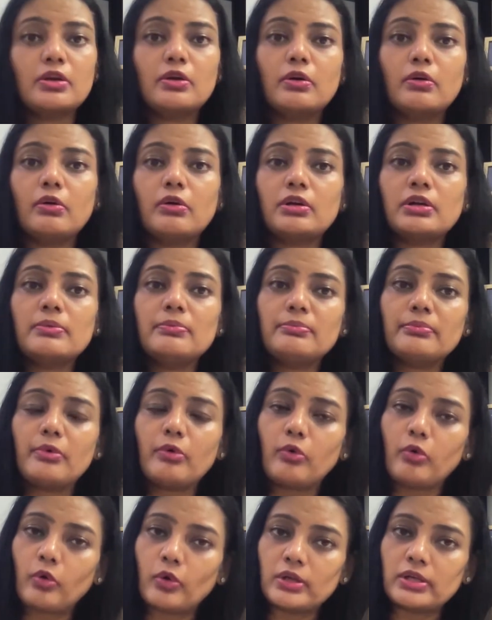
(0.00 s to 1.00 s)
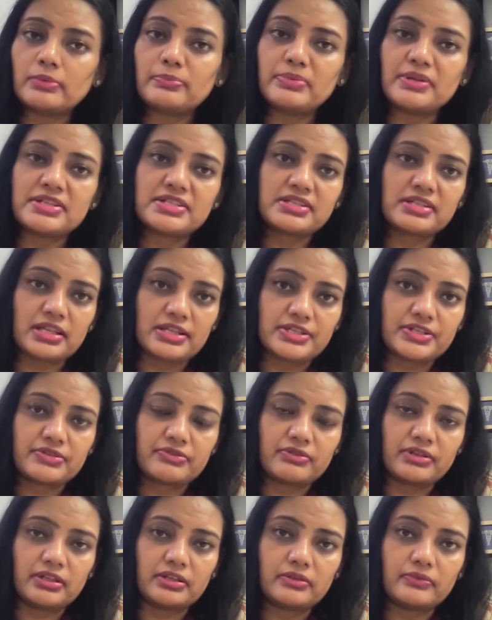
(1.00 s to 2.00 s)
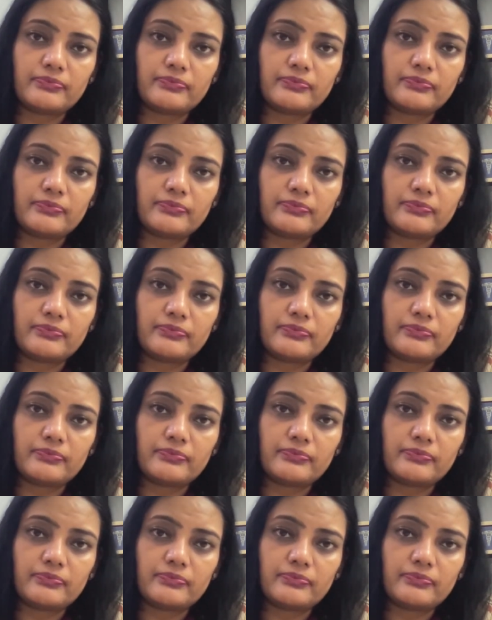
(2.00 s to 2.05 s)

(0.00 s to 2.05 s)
or a oil-based sunscreen.